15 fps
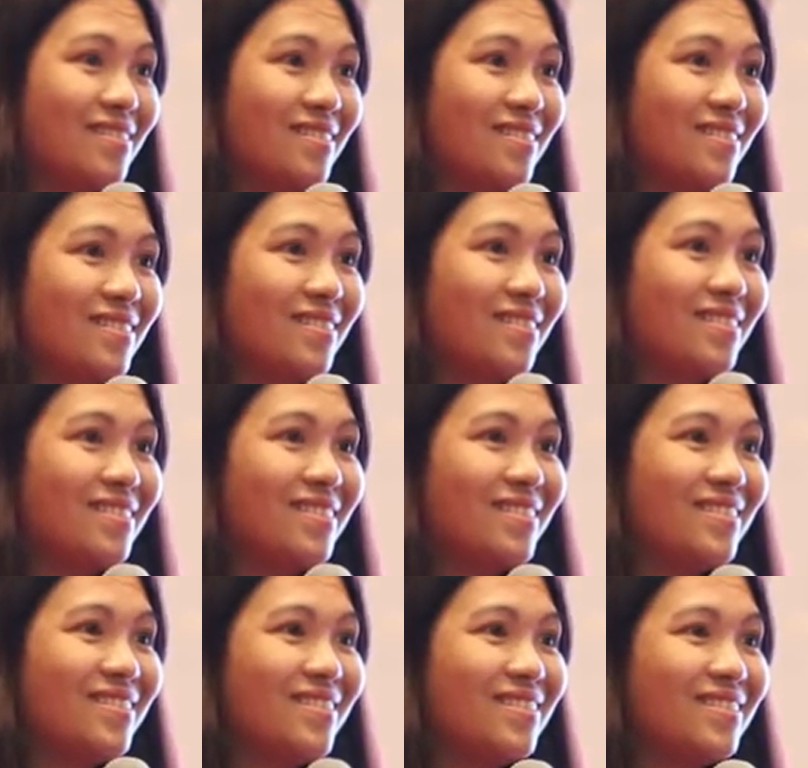supported
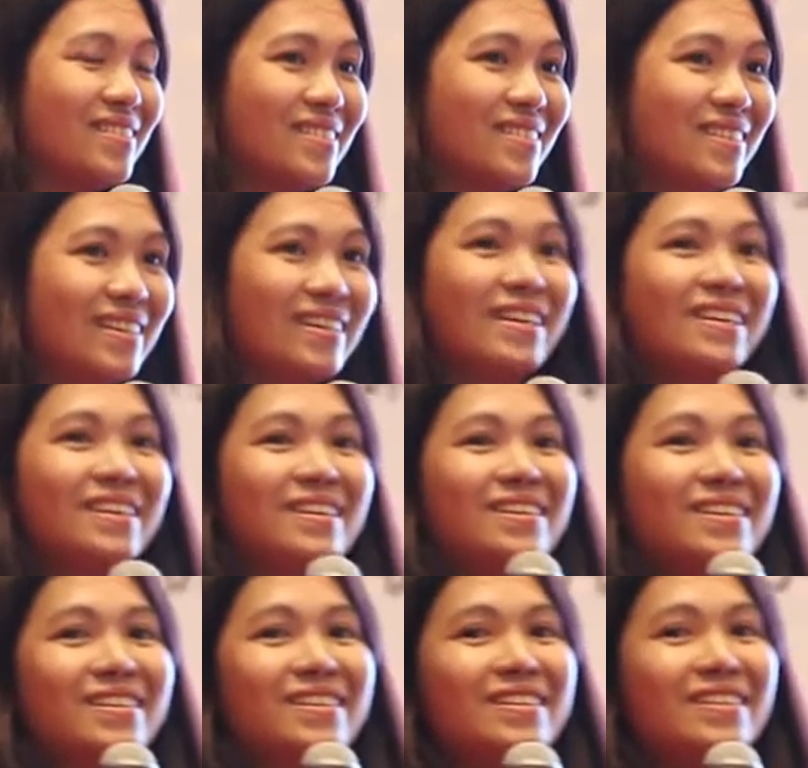the harmonious
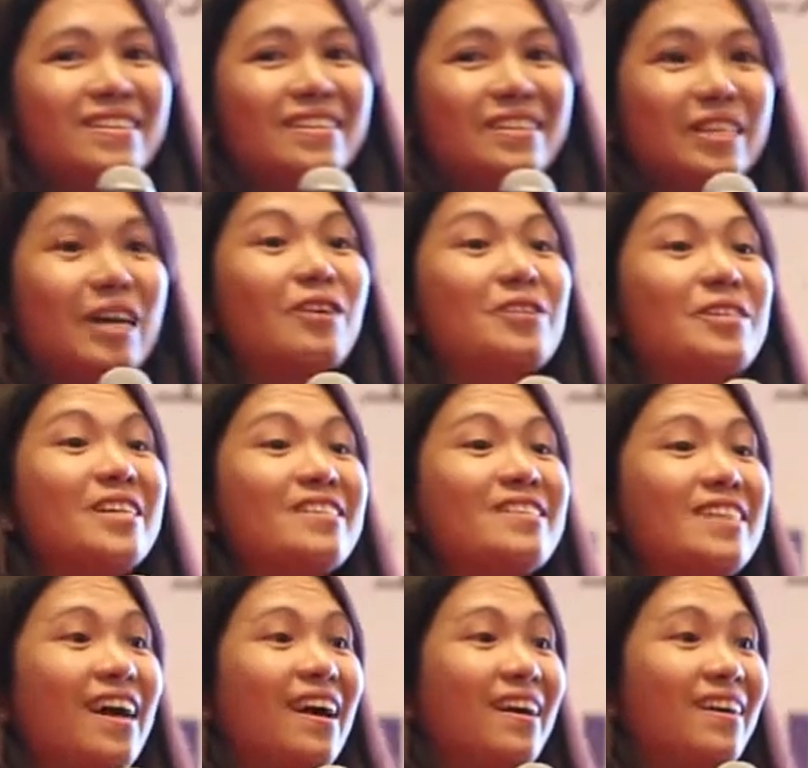development of
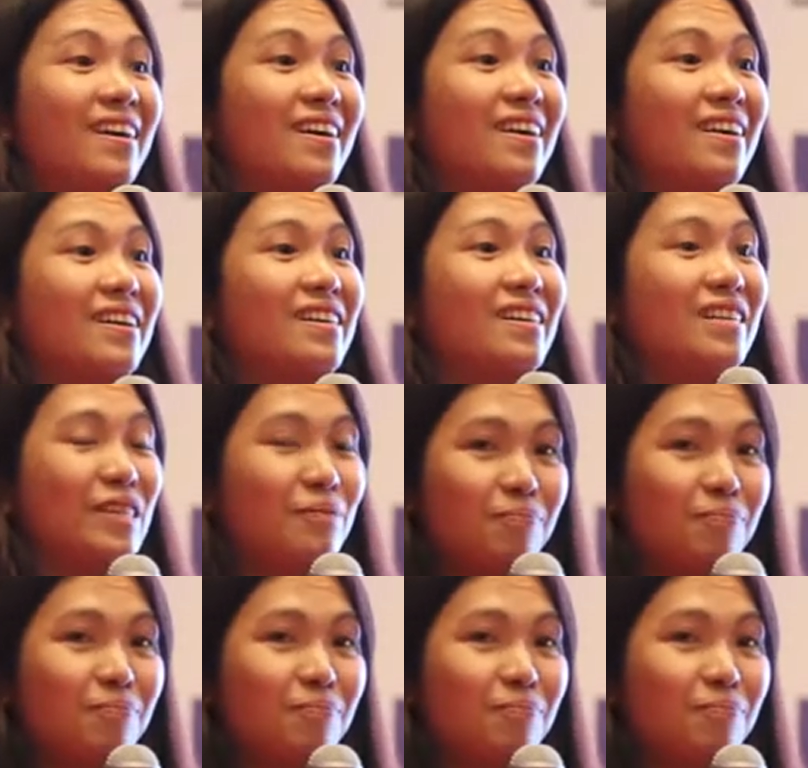humankind technology.